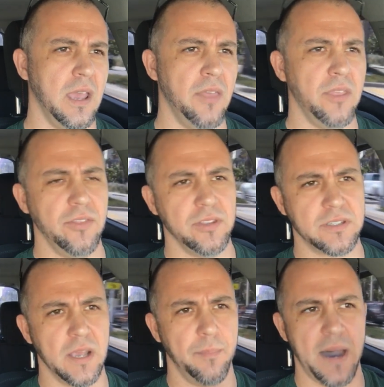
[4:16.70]
And then the
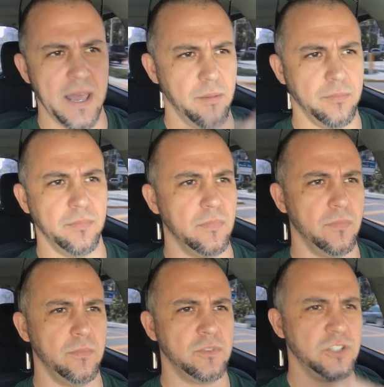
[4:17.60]
bottom
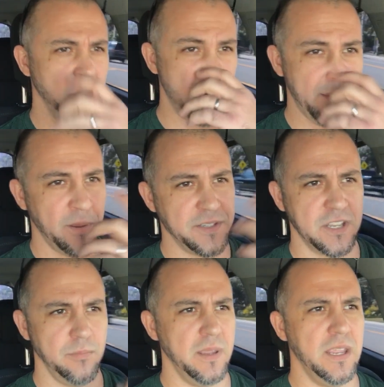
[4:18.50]
2 weapons
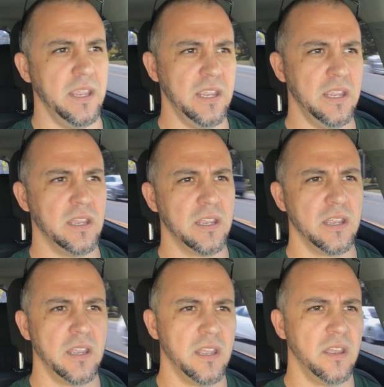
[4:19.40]
can be
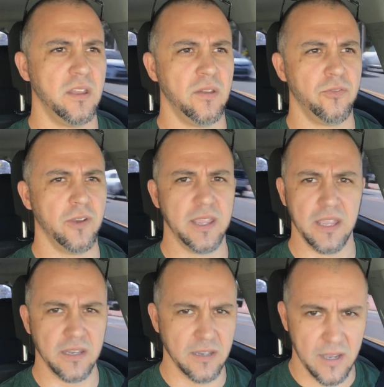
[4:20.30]

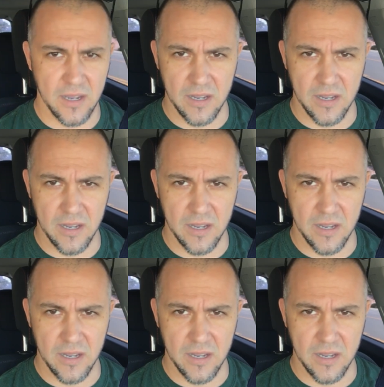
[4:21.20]
freaking,